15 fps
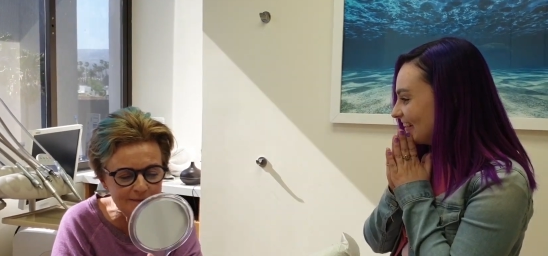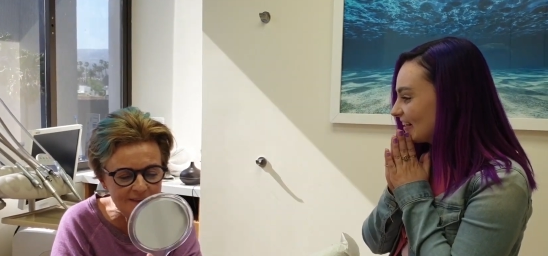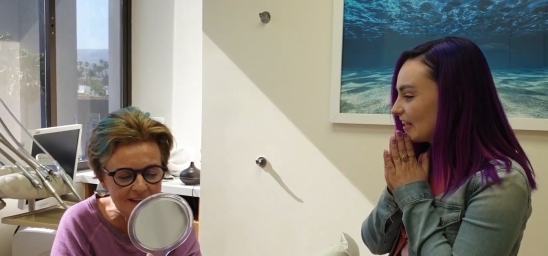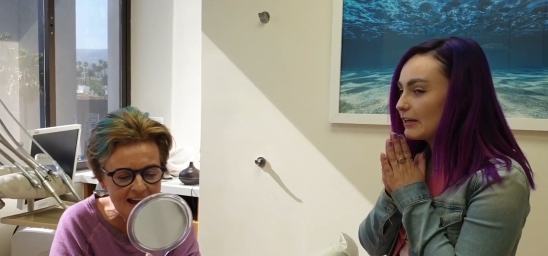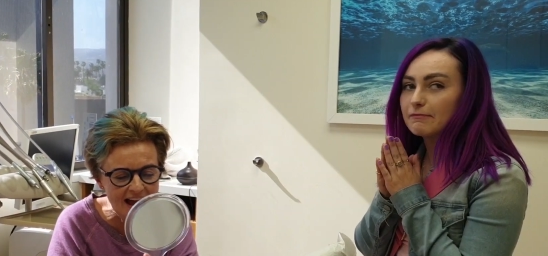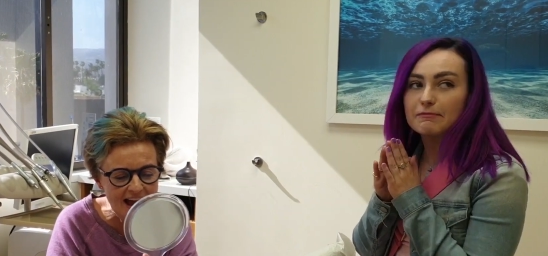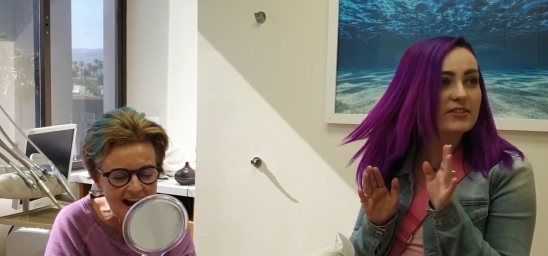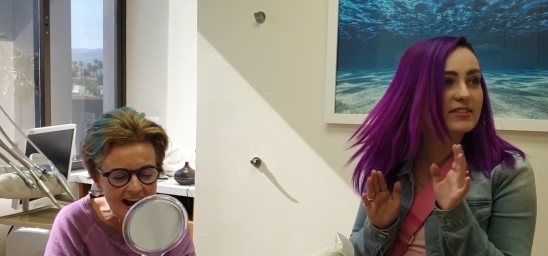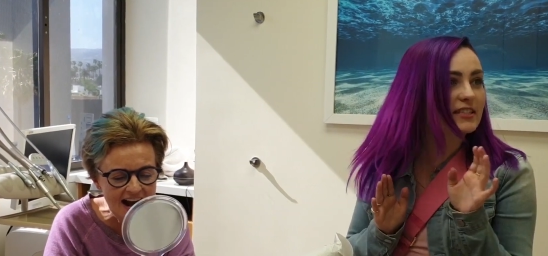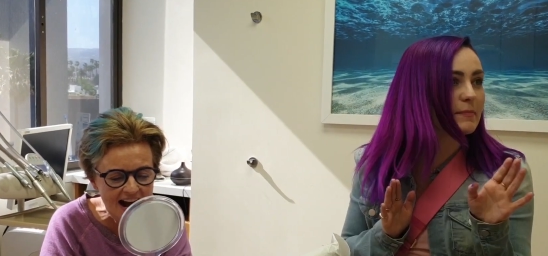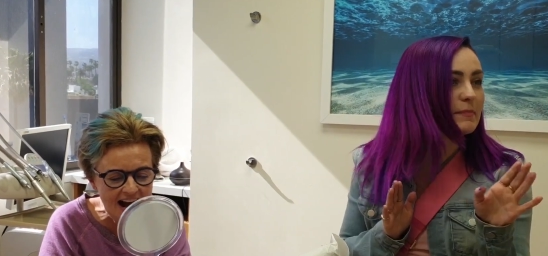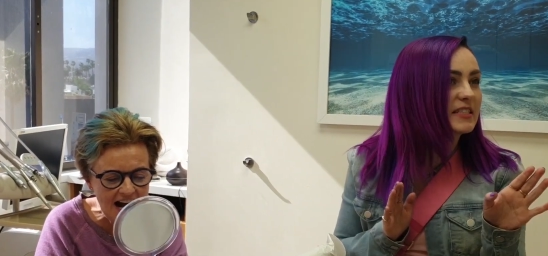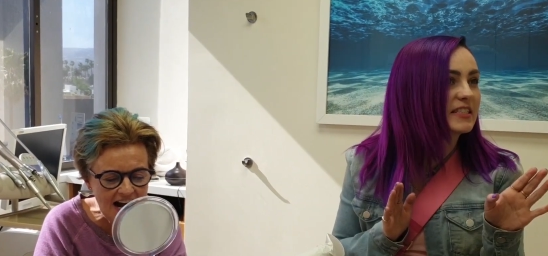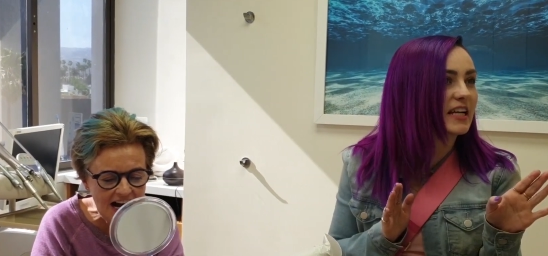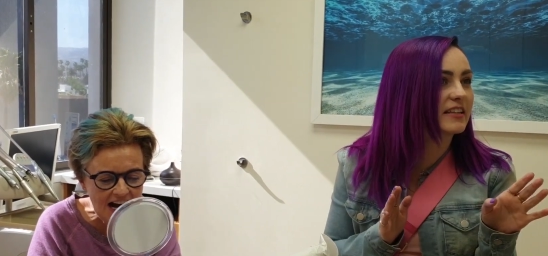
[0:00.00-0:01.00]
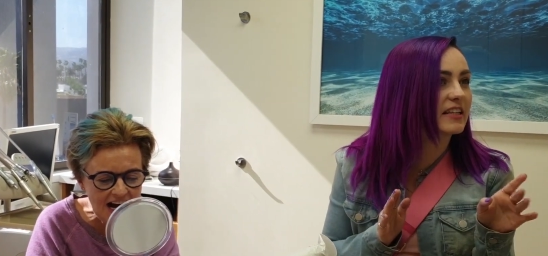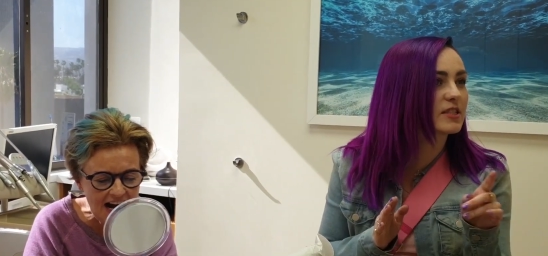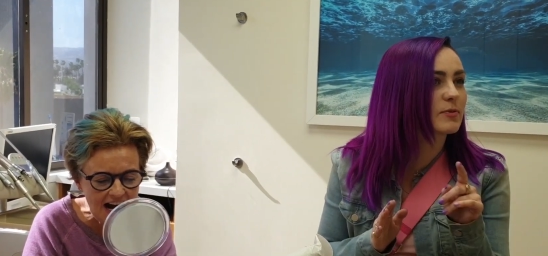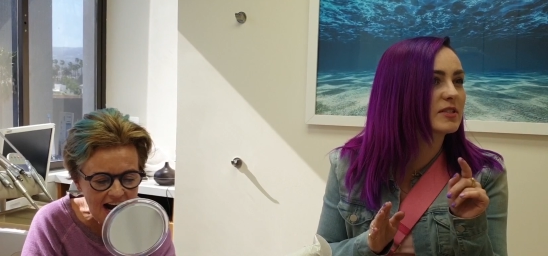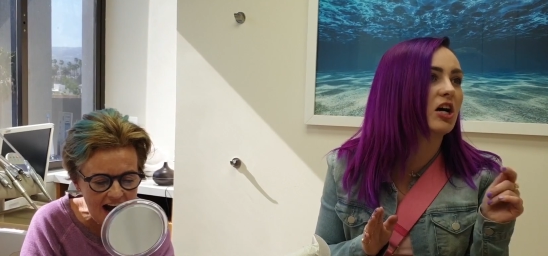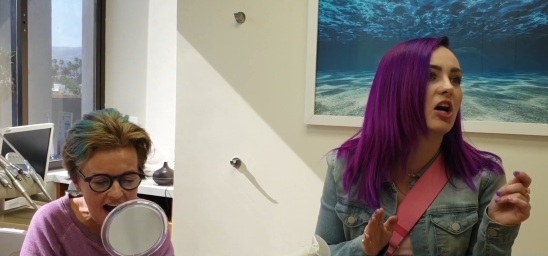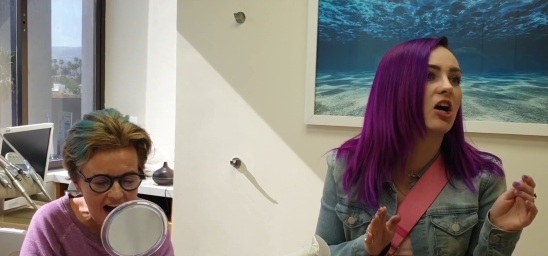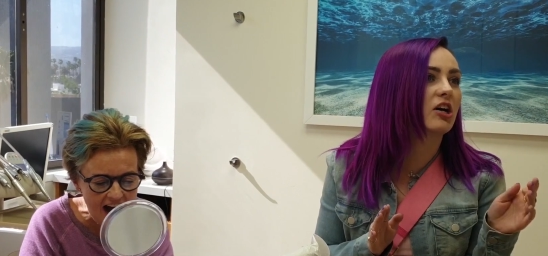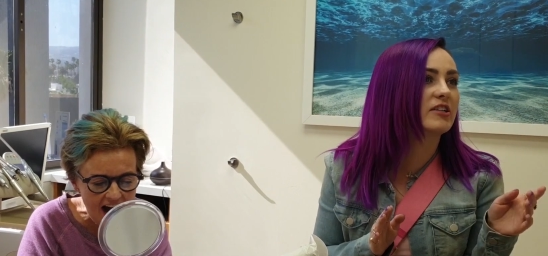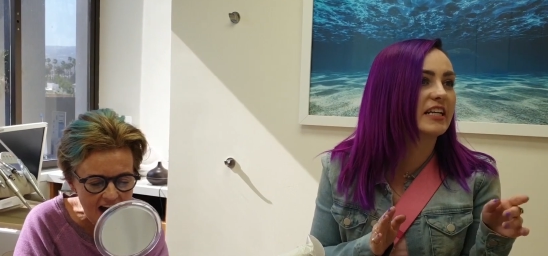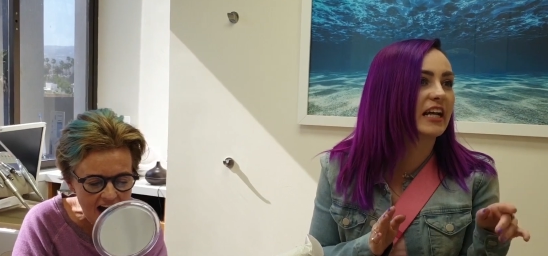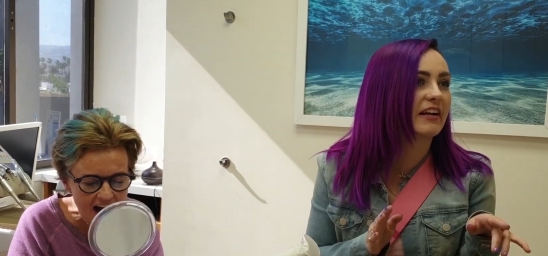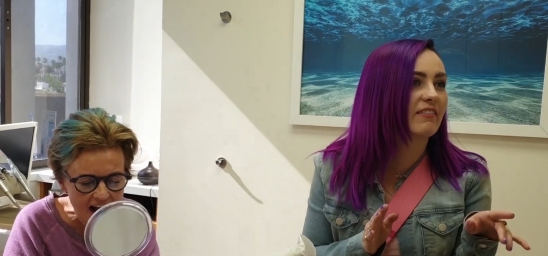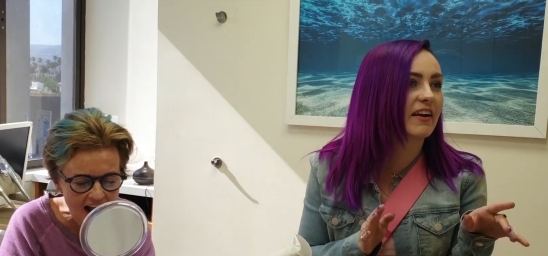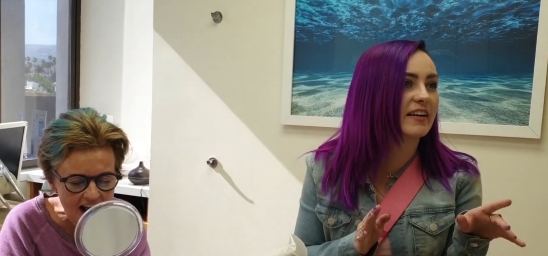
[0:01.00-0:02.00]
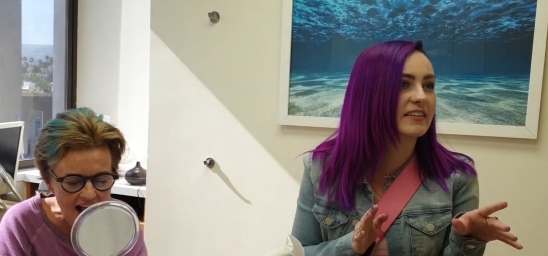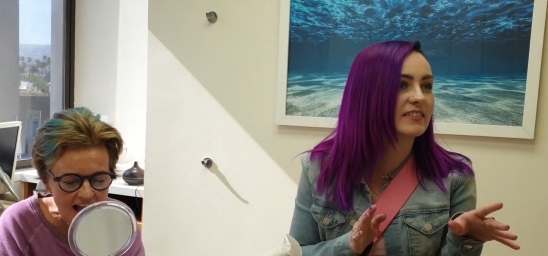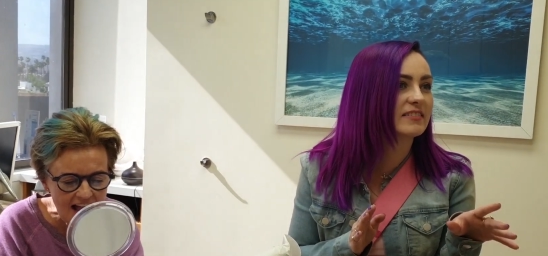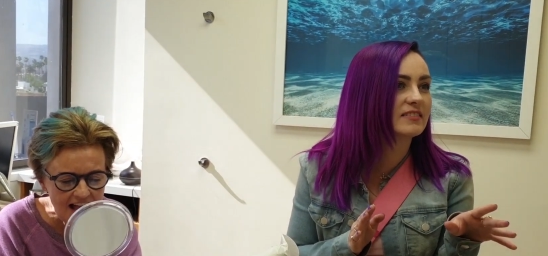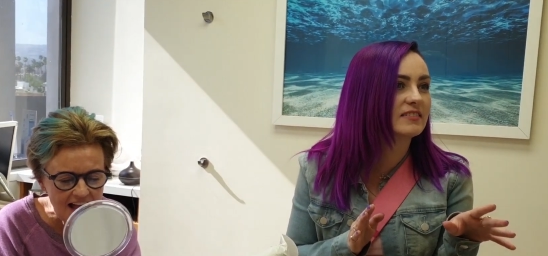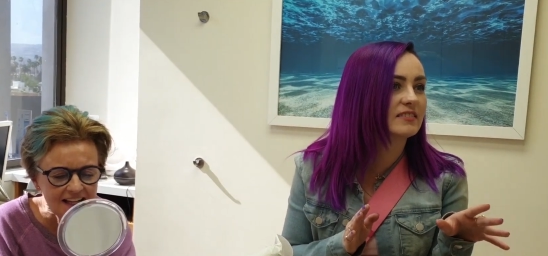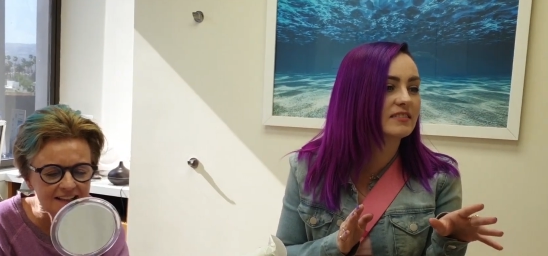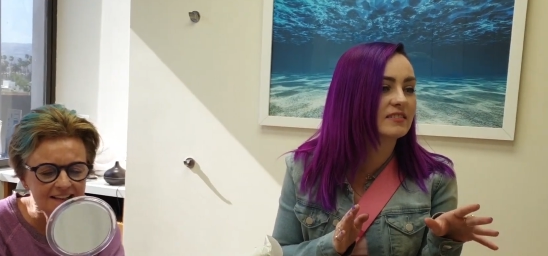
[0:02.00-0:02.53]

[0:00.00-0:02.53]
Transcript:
Speaker 1: Okay, first step is done. This was the hard day, right? This was